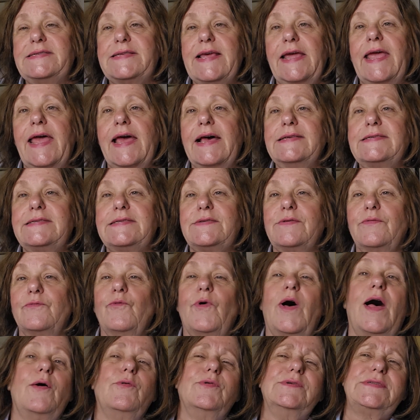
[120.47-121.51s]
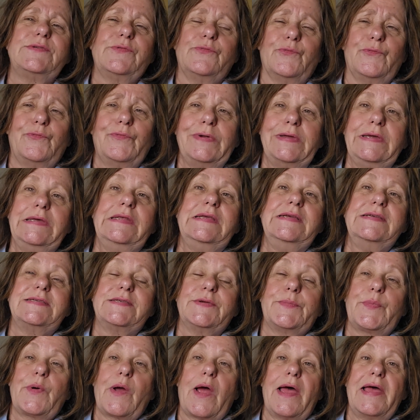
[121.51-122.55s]
I guess. Well, I wasn't really
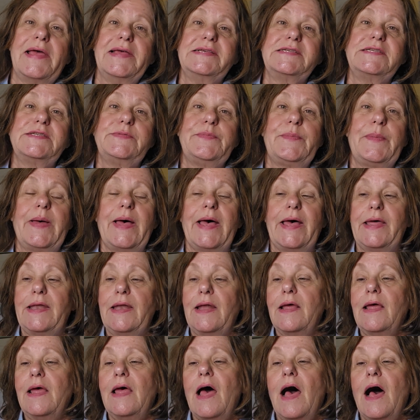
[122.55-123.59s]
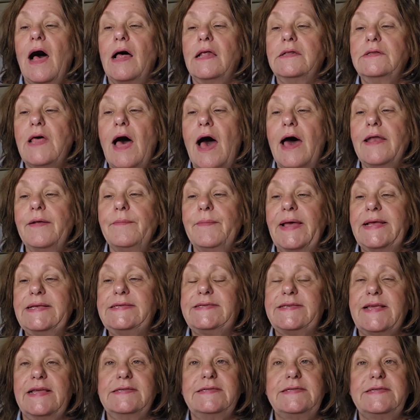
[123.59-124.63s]
surprised, but a lot of my
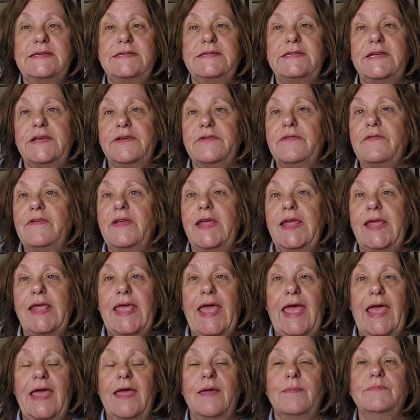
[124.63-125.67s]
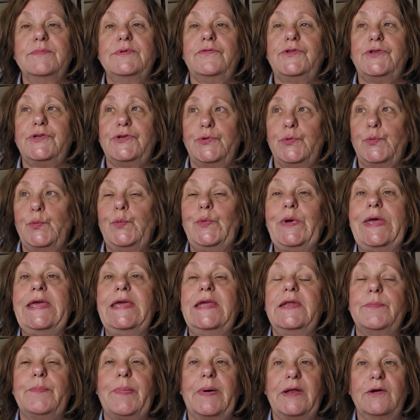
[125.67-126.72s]
sensitivity came to
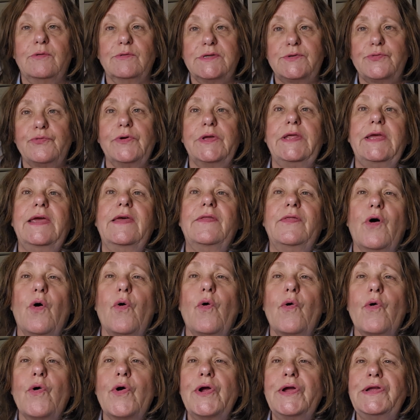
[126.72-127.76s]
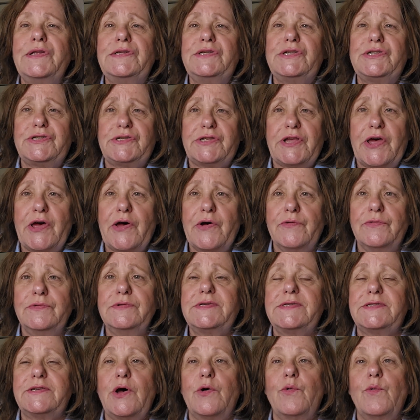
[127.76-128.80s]
wheat, but it was really in the orange zone,
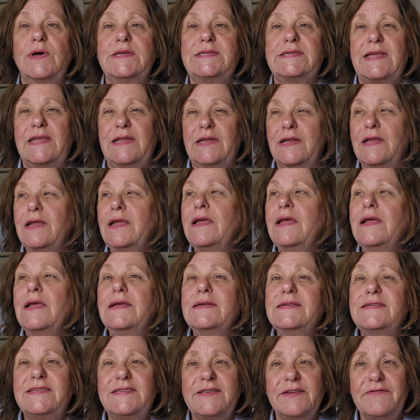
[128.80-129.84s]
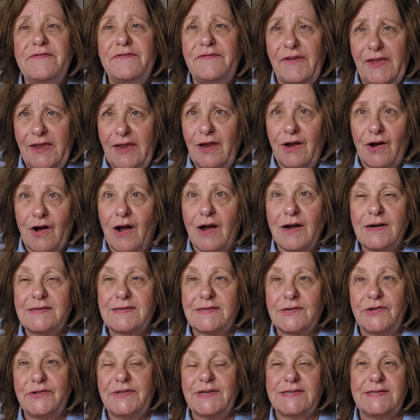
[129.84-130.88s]
so it wasn't severe.
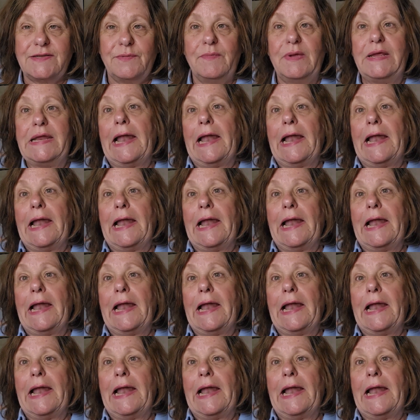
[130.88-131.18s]
So it doesn't mean